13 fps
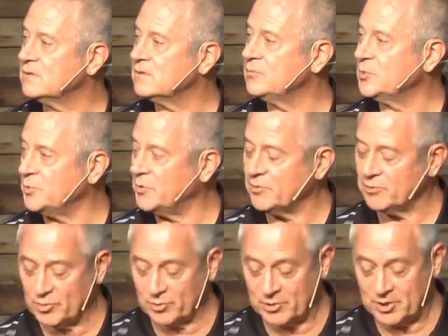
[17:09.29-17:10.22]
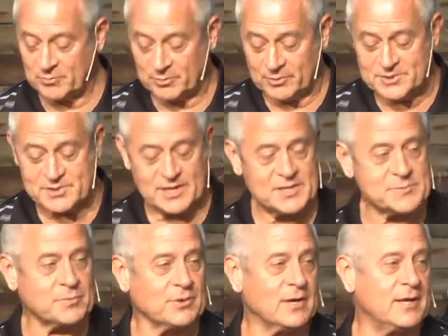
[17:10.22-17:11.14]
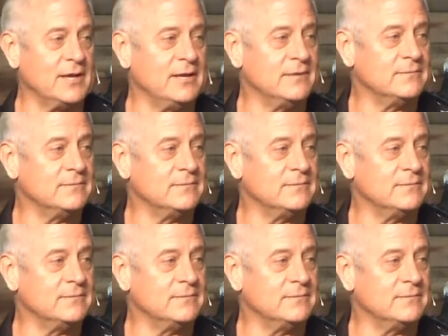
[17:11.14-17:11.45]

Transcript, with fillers: when we were growing up, were exasperating.